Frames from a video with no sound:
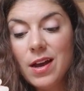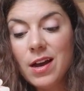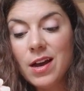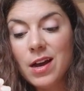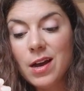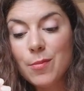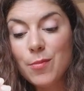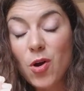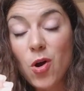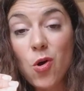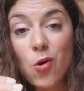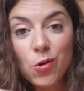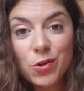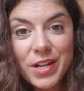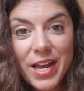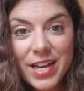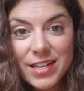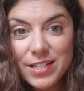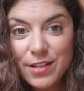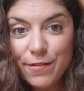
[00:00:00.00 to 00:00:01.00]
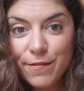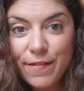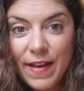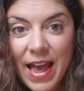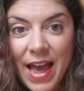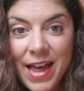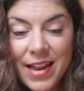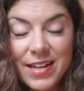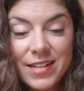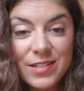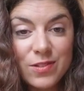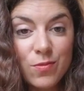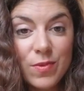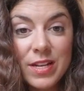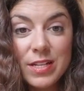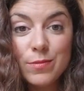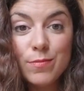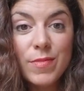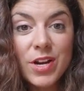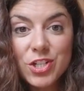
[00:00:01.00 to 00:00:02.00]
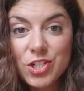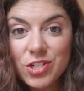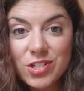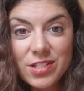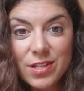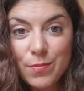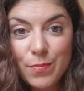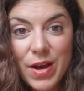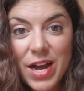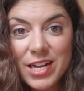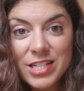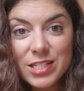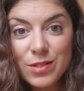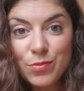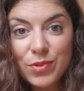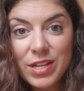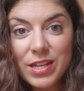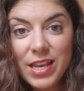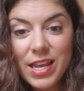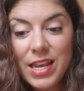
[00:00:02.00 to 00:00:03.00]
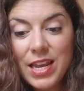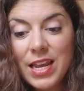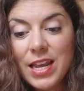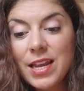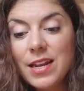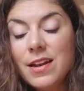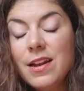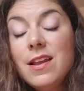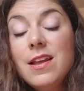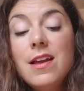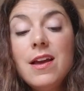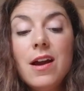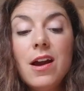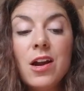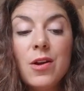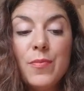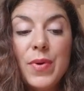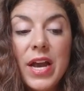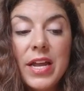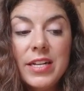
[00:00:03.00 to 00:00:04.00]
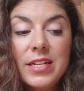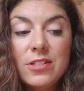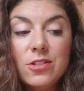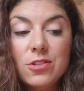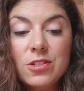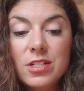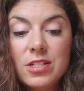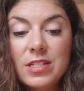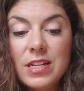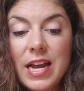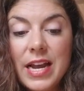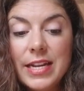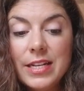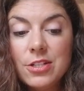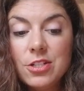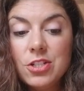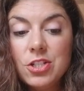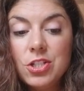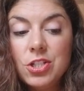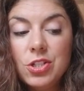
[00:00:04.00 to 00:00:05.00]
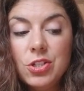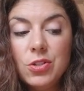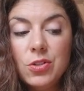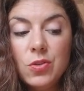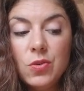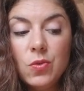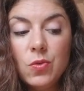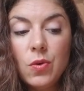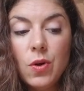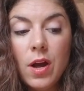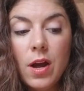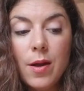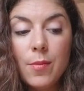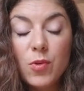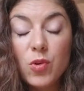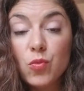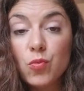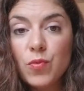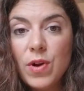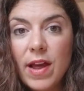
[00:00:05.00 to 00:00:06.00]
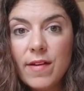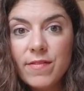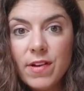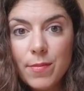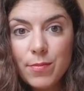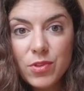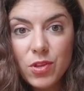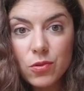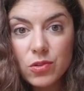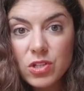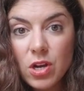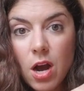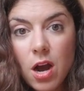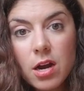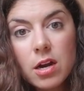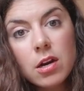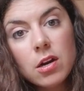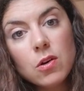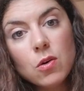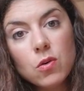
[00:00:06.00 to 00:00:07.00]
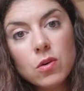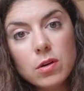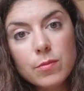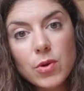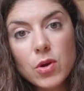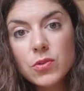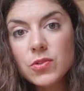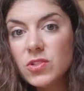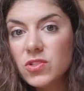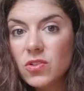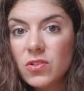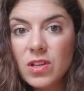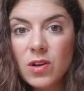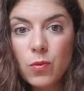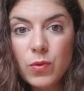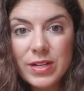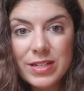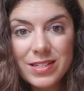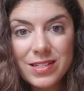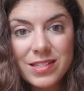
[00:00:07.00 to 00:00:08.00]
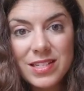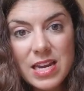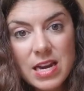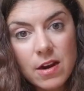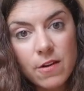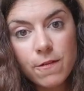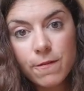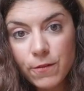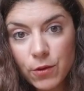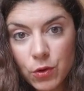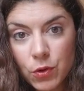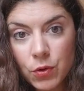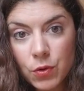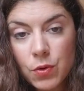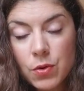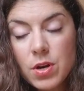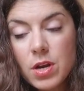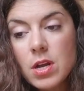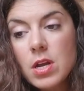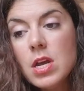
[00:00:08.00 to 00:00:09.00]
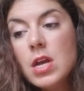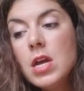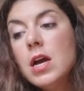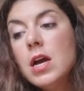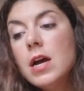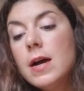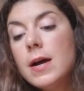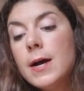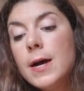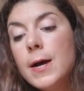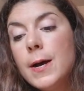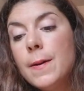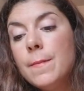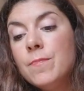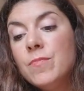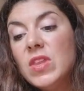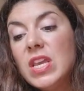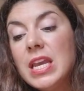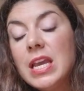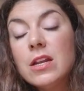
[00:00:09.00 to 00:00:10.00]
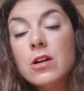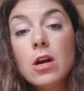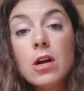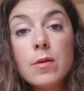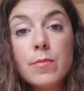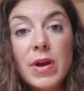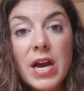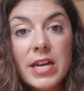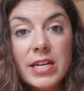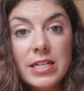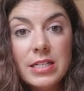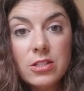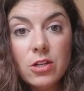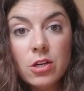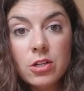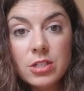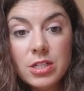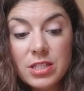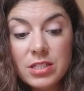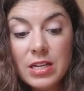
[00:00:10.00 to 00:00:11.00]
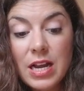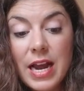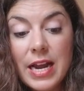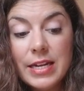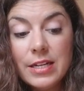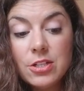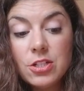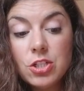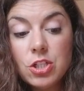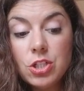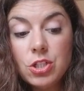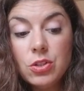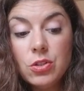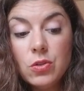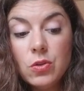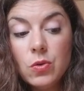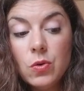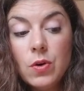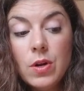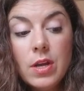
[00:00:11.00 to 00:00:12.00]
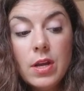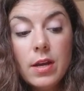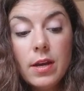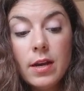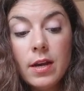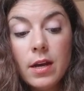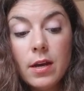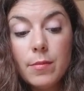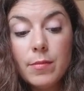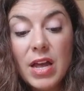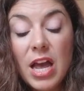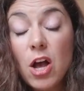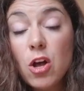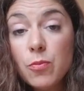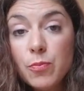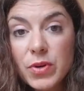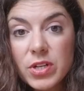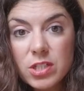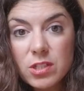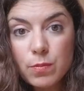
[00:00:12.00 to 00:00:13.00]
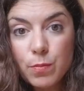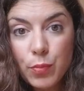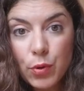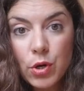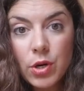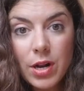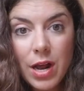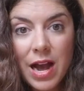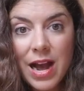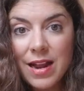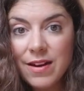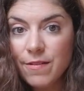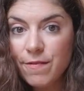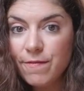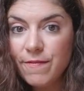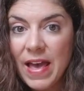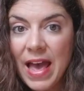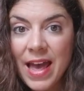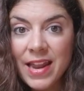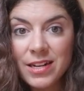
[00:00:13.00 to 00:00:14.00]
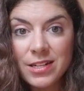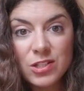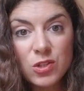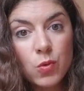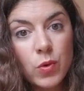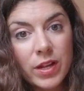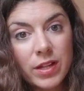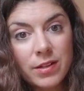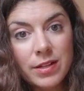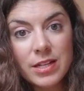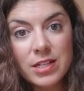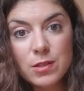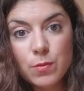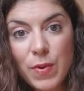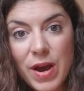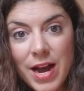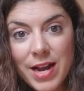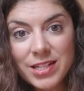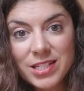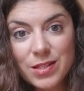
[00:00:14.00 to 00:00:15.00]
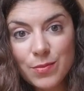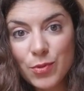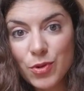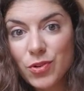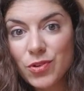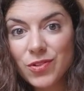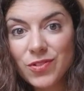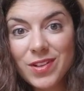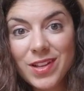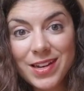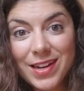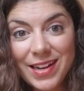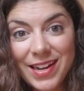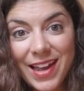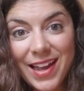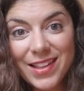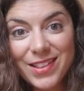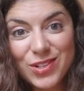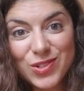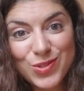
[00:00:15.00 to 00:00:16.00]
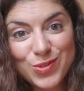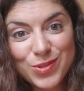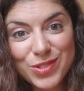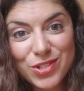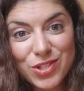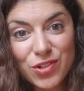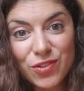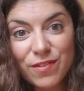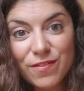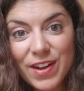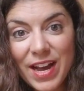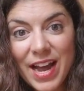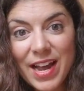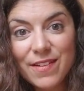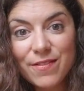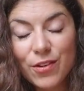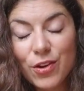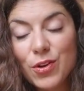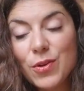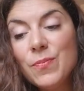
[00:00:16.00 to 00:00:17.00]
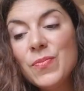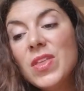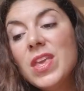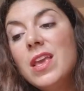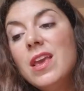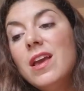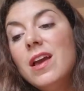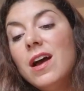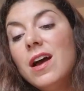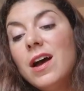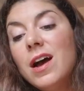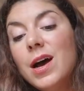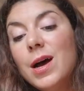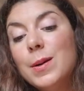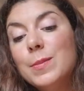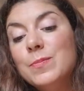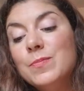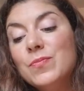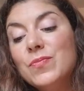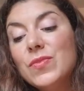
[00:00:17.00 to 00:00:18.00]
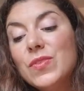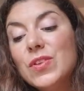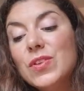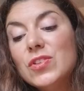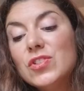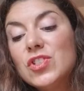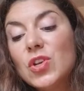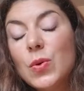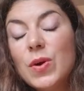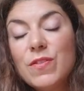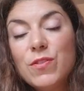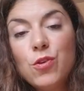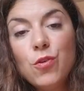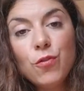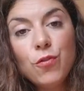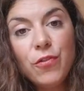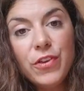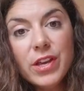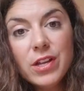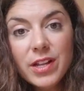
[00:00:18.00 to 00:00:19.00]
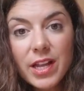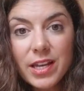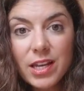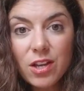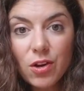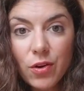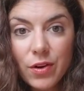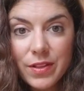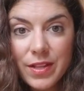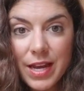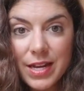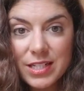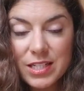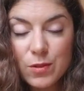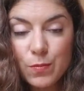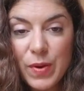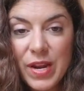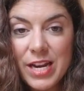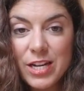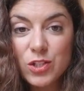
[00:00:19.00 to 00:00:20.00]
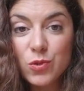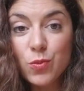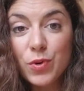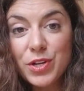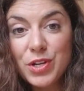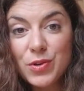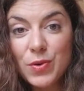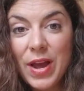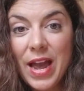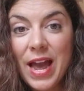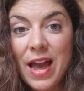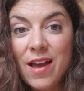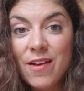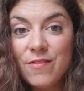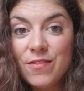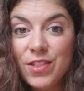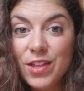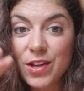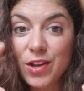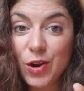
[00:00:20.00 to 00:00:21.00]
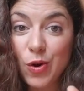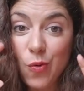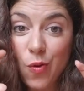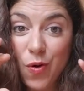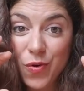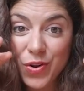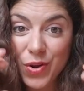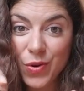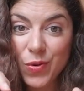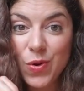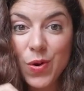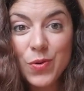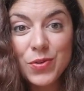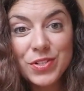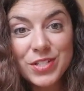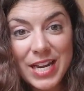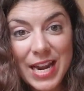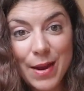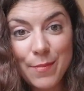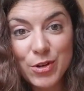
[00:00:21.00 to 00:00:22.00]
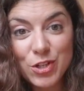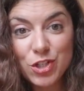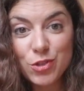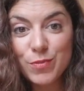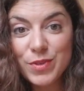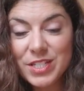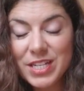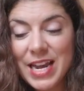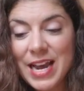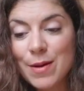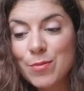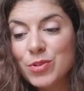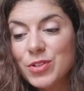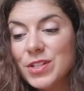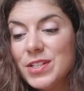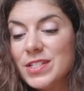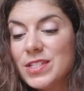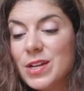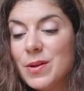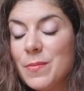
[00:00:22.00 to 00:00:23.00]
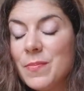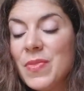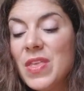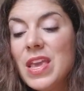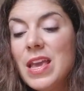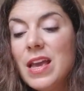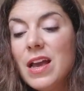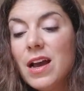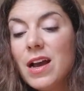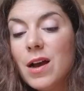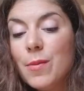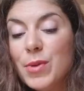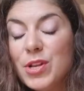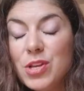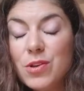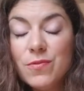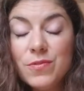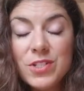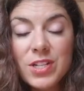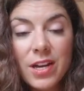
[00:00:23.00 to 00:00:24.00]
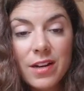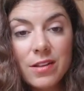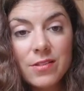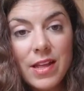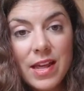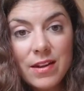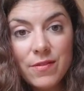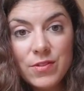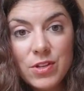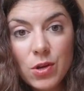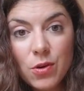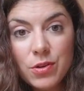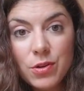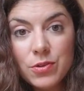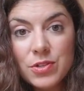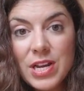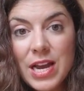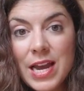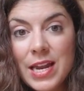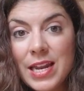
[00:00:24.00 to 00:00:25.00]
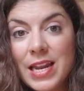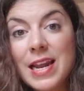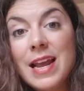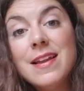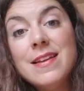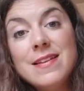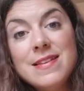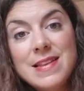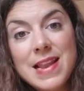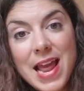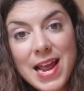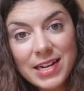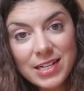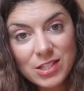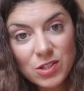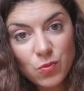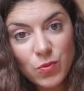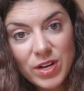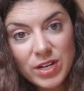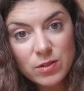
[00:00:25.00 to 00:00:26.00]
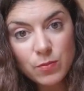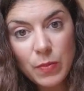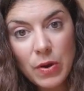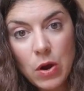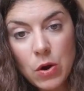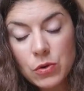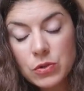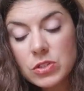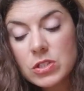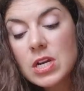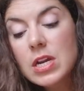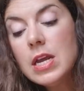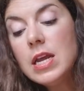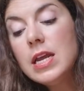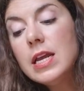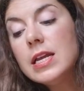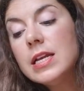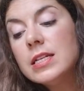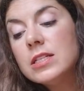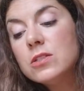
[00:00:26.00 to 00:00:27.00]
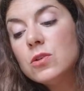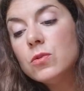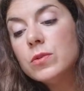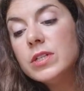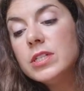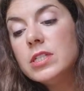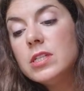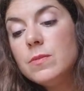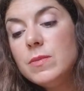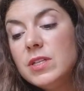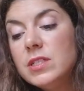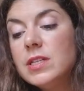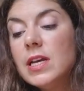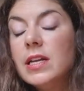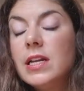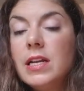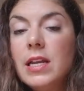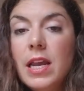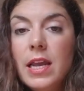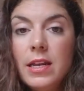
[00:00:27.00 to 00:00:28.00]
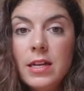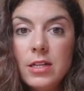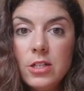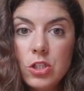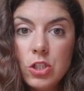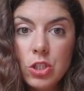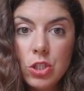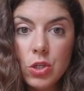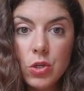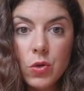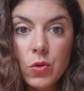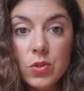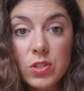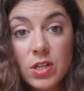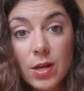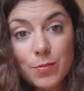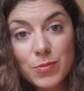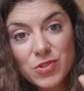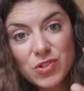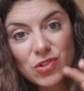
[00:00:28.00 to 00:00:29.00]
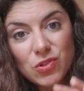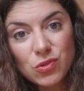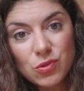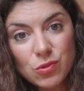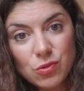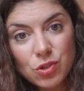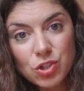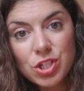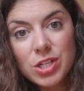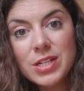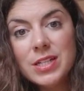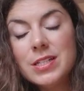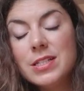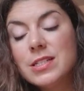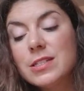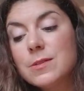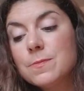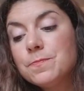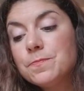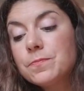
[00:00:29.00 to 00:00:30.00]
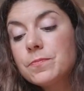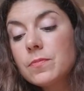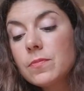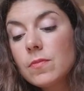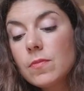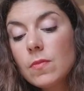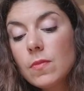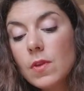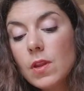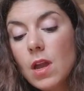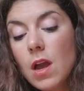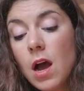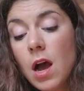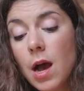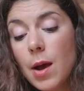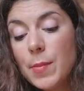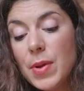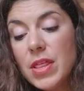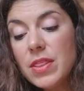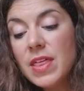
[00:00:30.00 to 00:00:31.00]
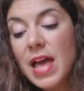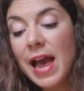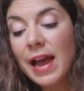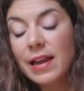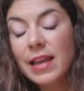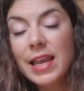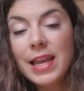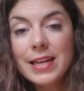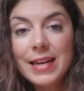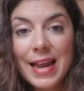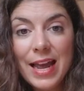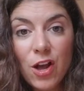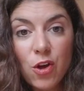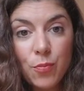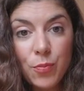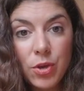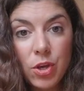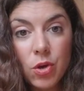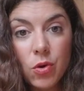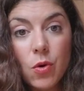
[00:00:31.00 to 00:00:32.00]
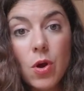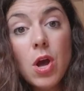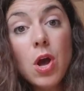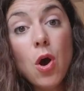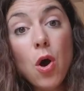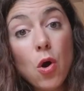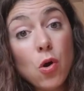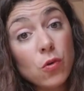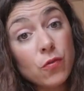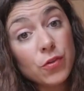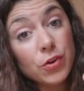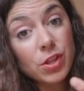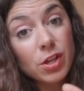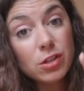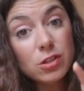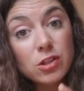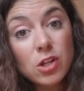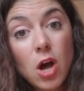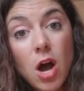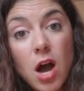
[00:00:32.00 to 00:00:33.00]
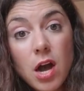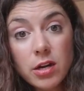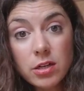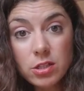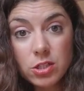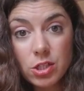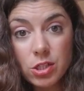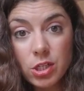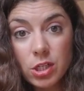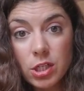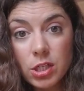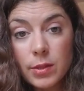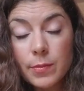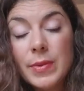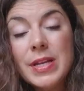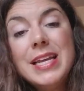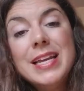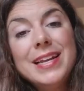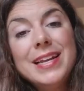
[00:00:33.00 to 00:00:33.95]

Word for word: um, hold on to fat as, as much as that possibly can our bodies are designed designed to um, rev up those hunger hormones so that we seek food. Um, and our bodies are designed to um, help us put on fat as quickly as possible. And again, this was survival. Um, so if you feel like you're in that space where you have the quote unquote damaged metabolism um, and you've done a lot of yo-yo dieting, next week's post is going to be dedicated to some solutions um, that can help you over the long term